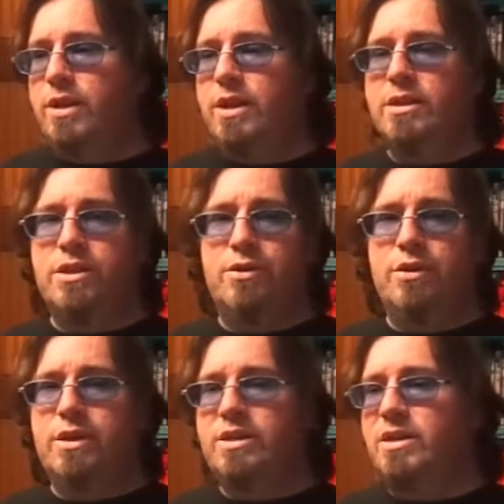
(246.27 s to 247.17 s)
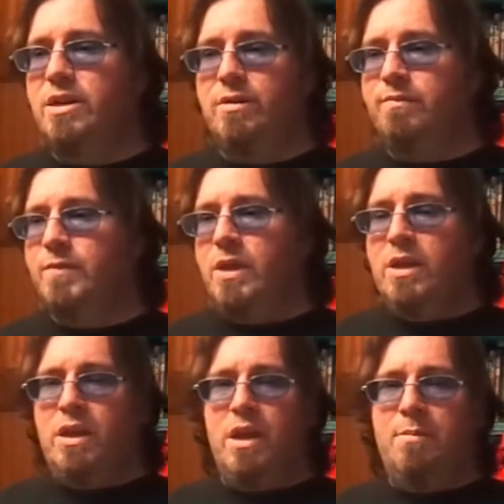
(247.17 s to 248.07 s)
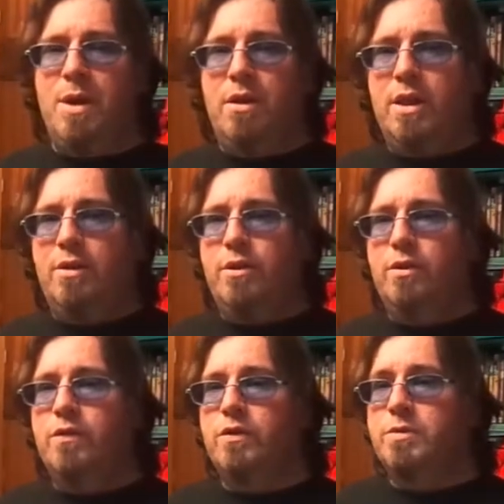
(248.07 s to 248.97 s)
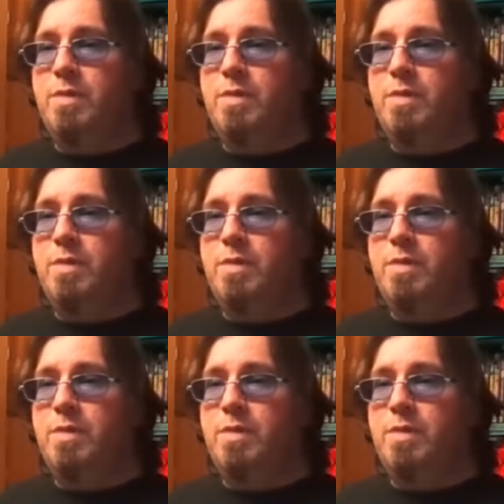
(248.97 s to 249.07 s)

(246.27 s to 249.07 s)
They consider it, you know, a parallel universe.